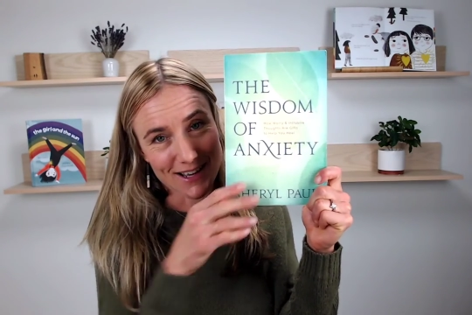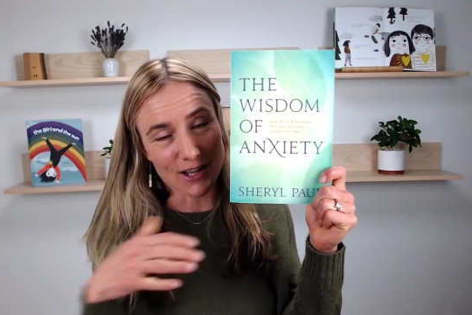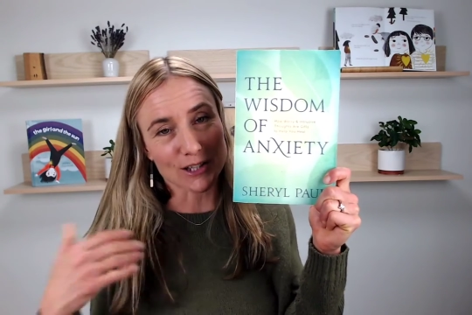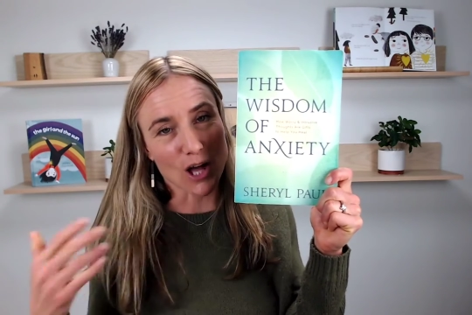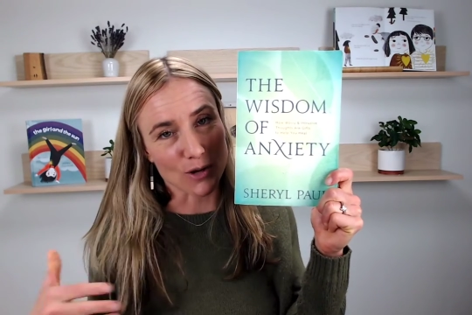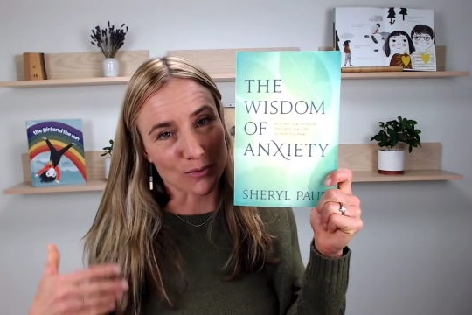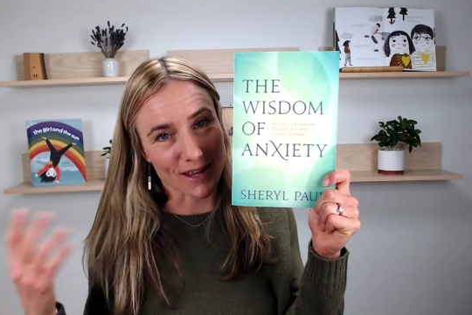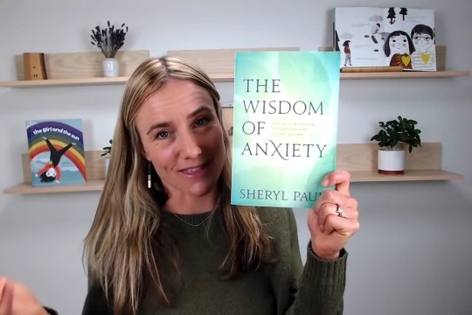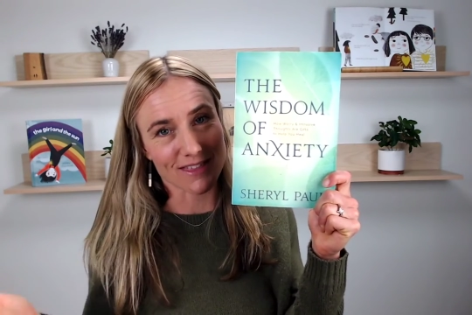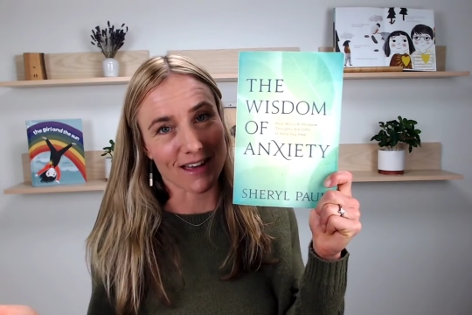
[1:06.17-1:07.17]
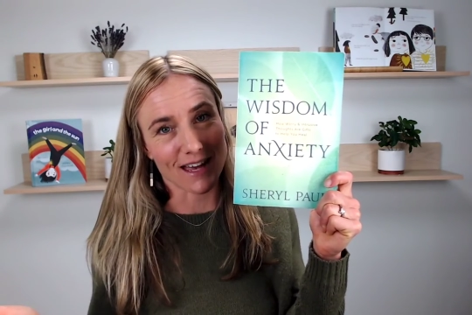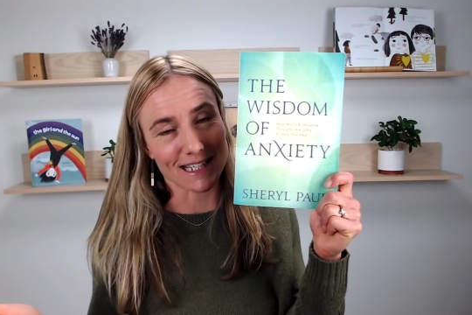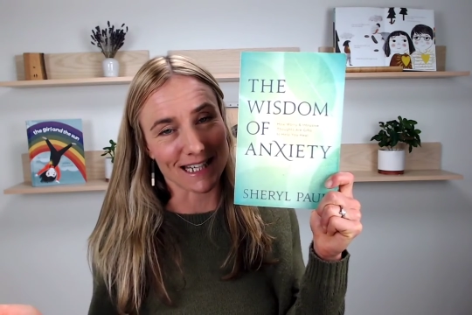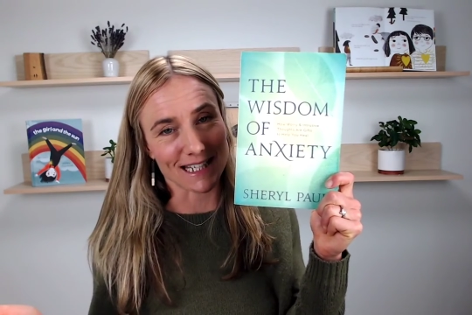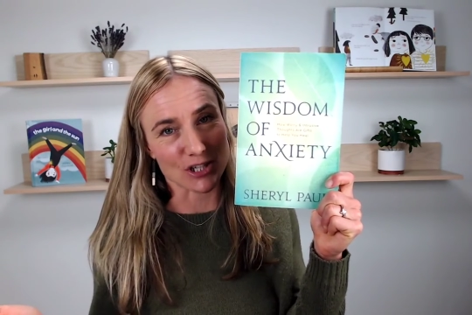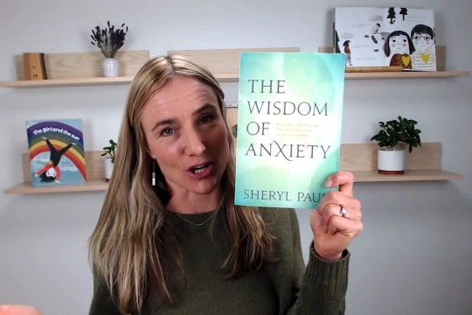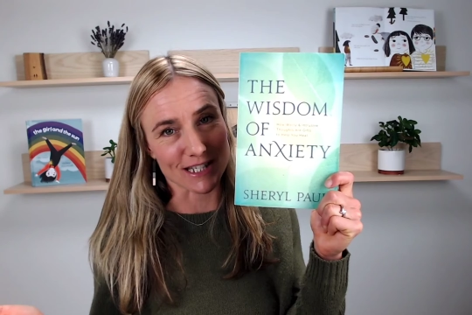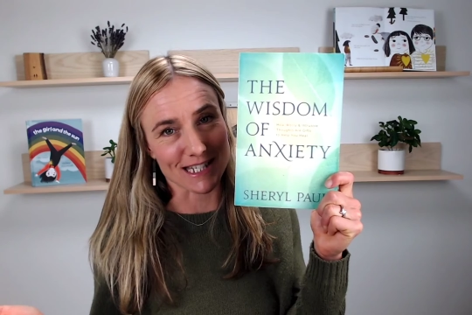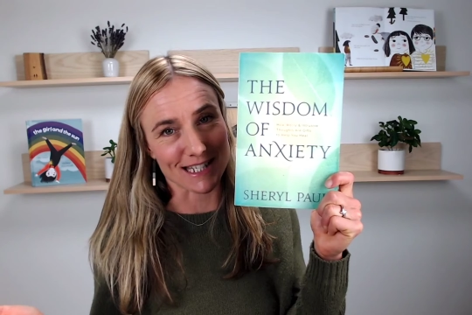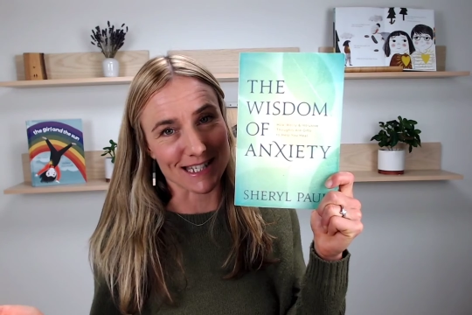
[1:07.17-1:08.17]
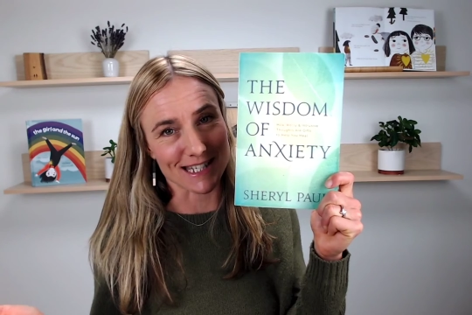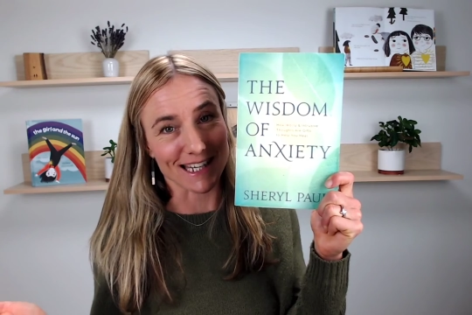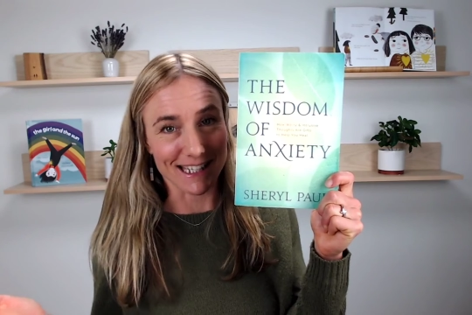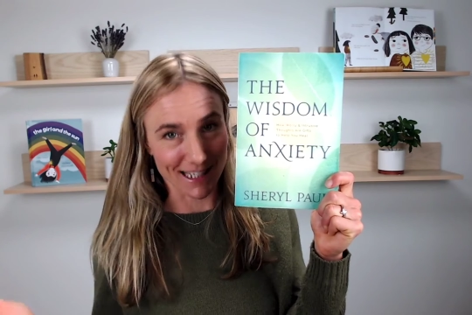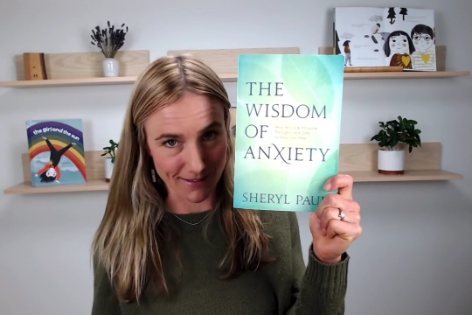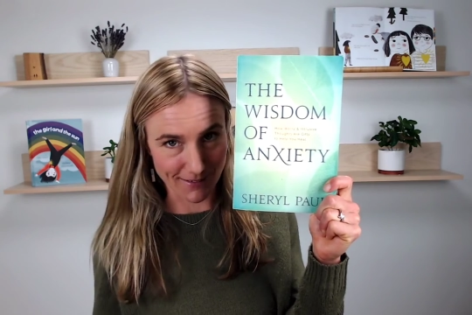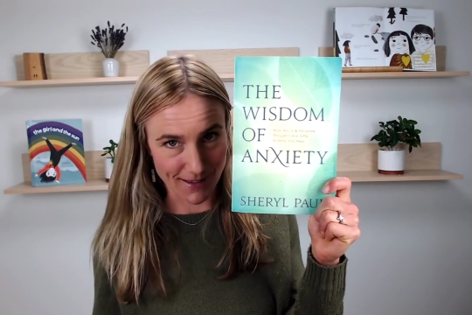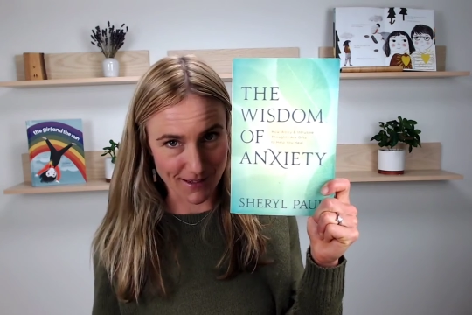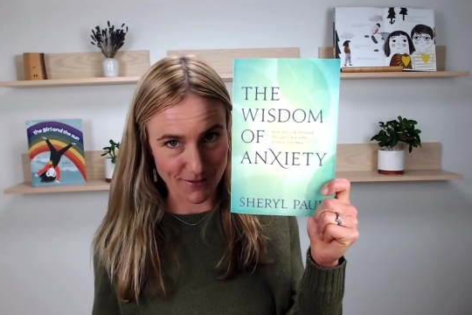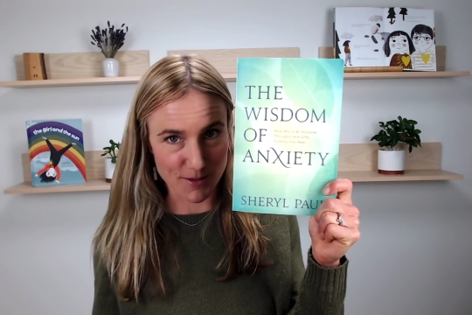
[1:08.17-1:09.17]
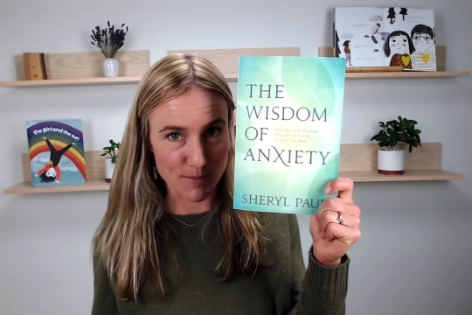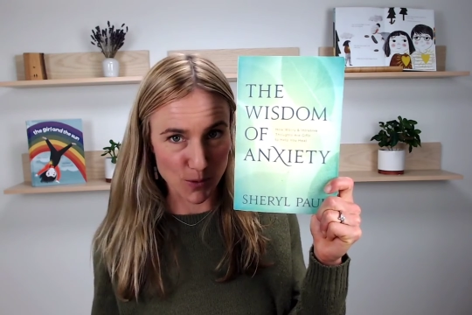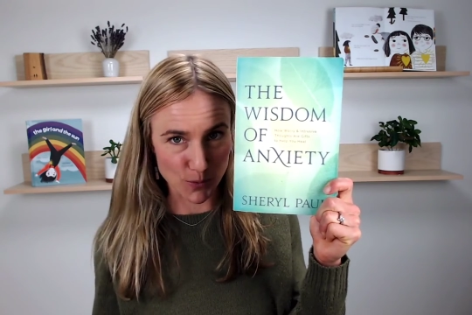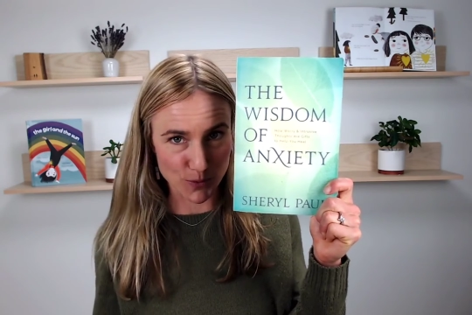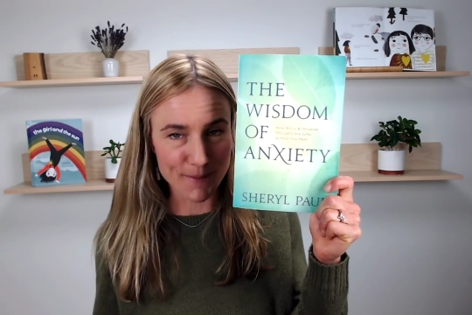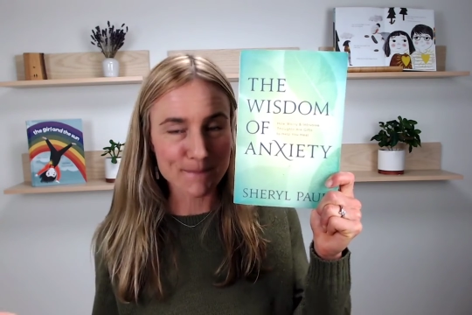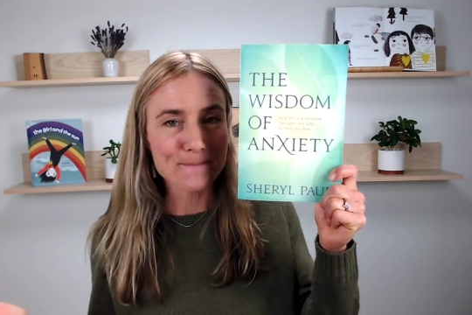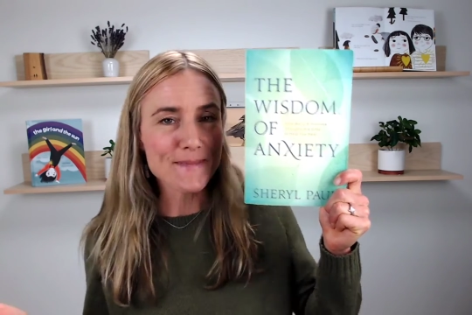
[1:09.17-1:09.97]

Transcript: along with Anita Johnston's Eating in the Light of the Moon.